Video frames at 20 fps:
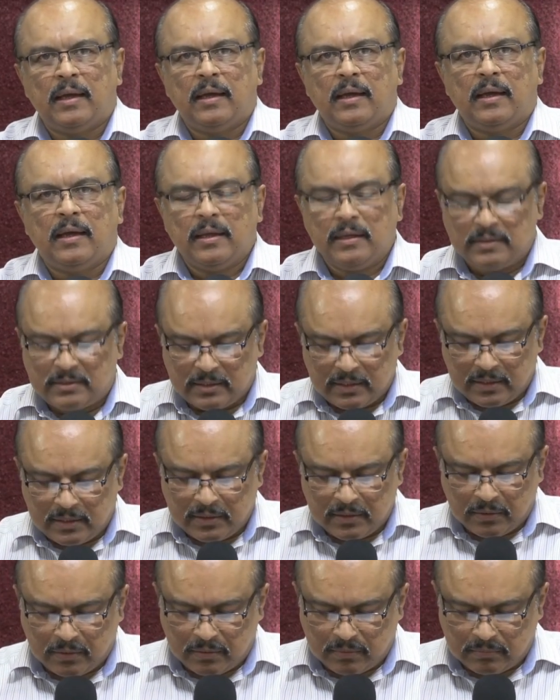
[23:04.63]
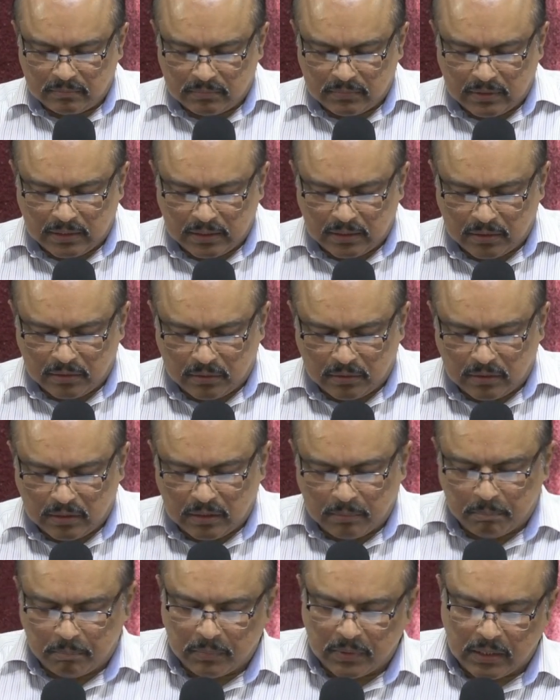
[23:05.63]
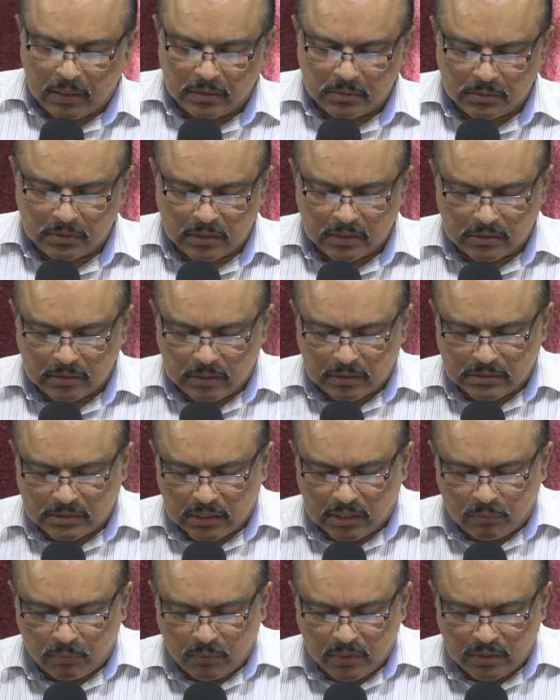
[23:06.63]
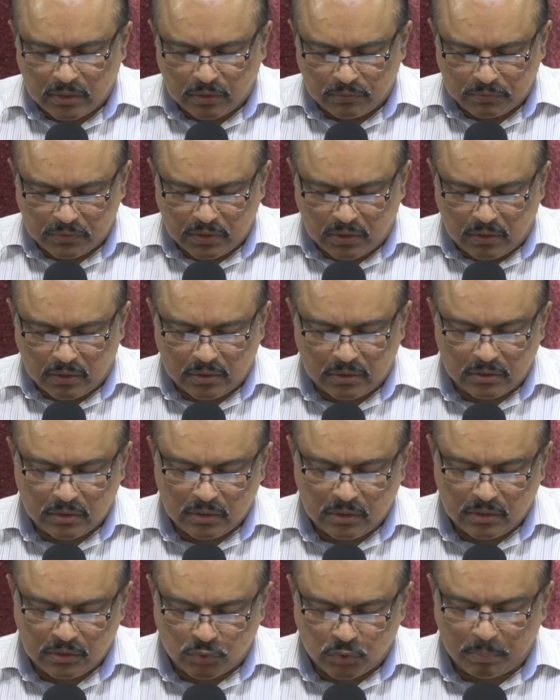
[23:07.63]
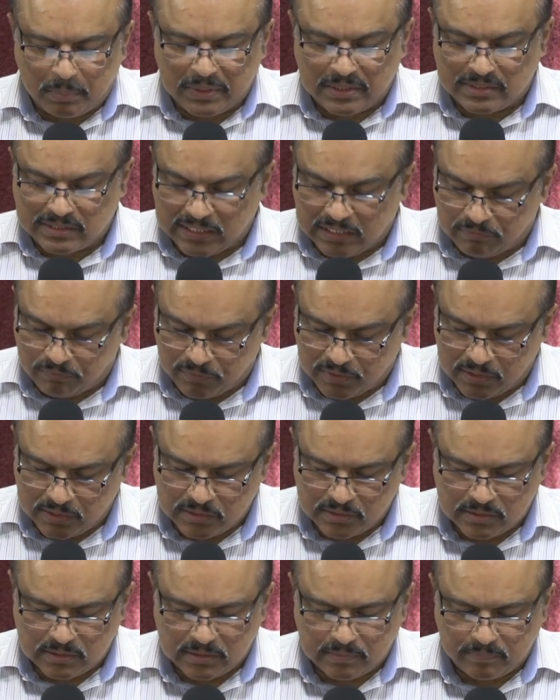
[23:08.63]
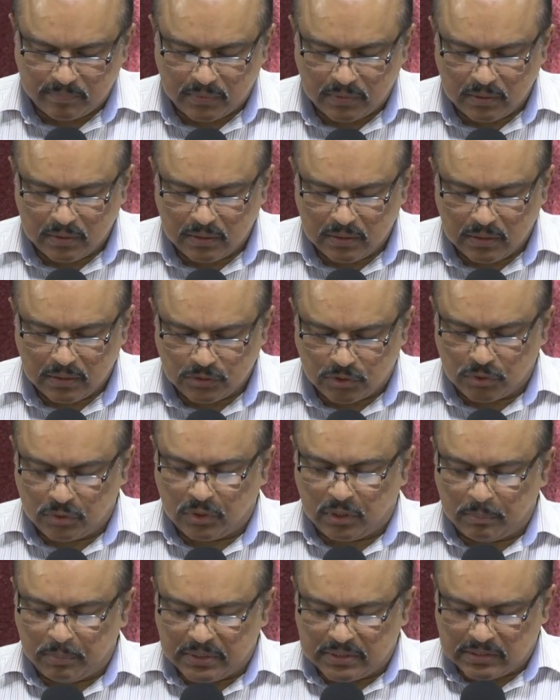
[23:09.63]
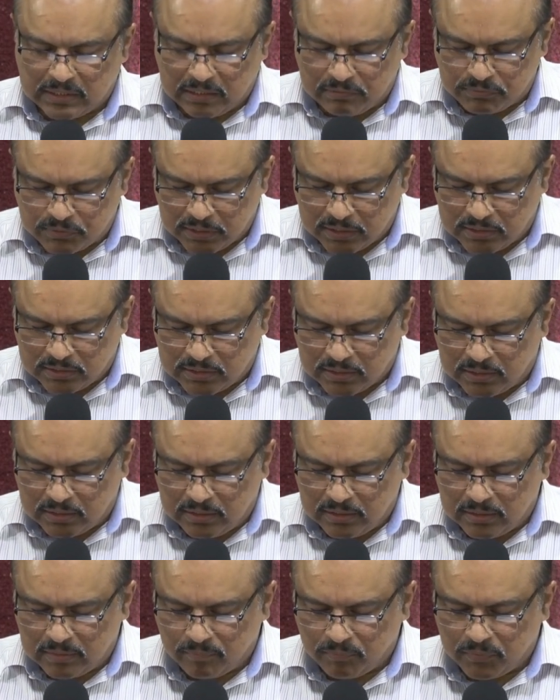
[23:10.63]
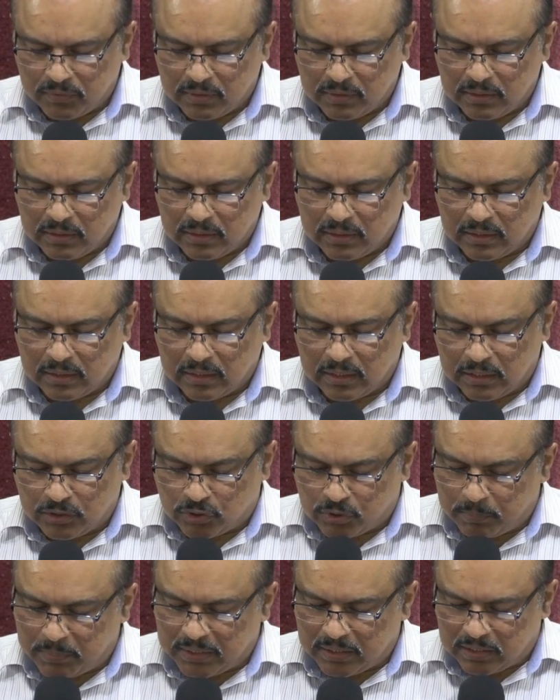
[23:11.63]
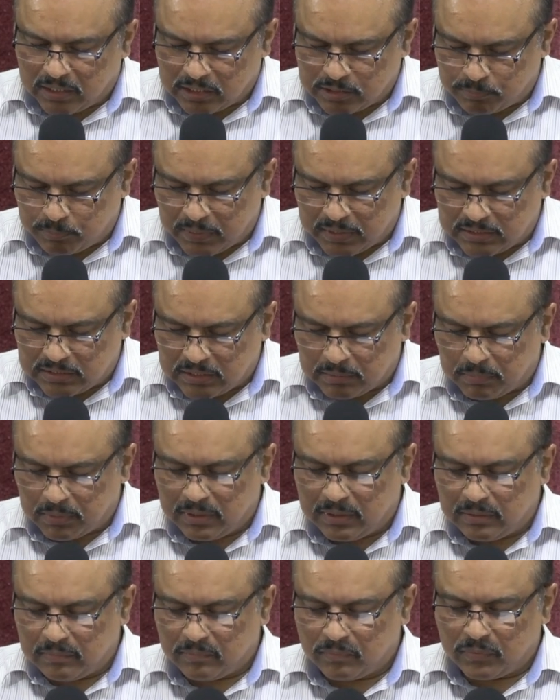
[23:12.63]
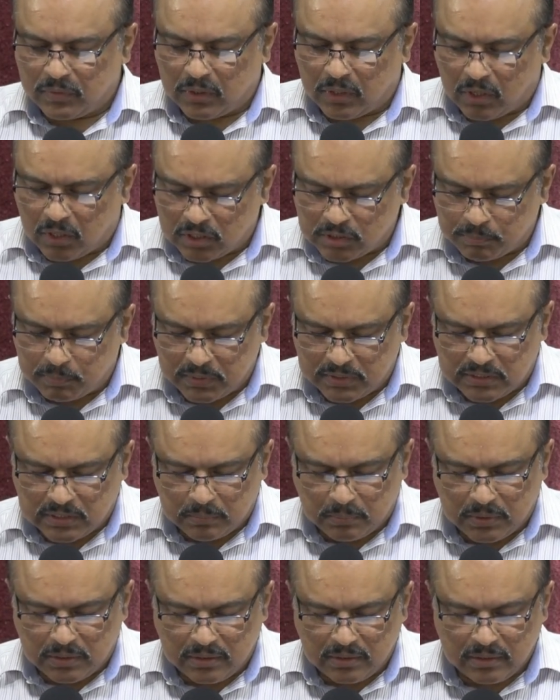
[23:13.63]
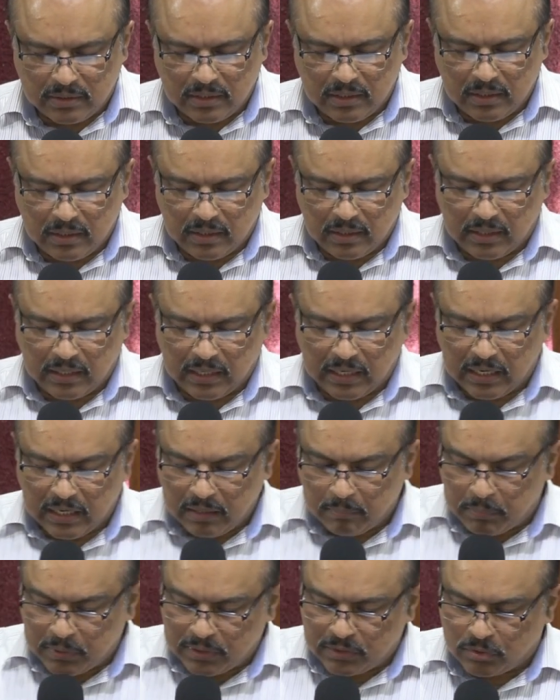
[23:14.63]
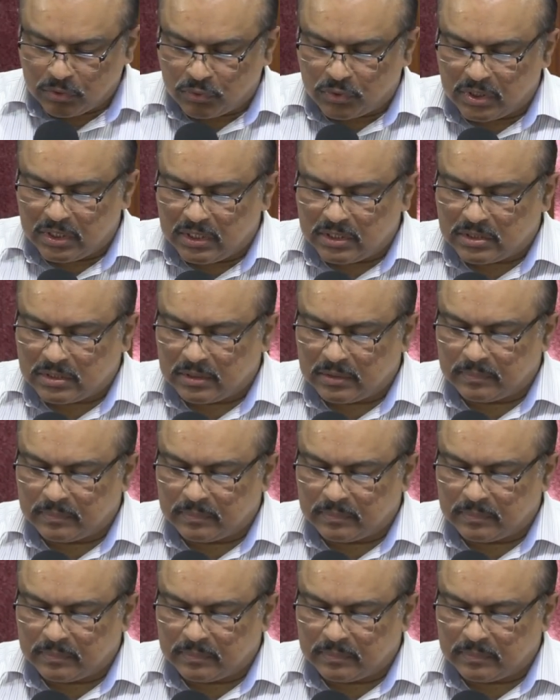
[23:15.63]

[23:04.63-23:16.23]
He said, you know, like, you know, a, a, a servant of God should be selfless, should not be self-centered, he should be respectable, hospitable, able to teach,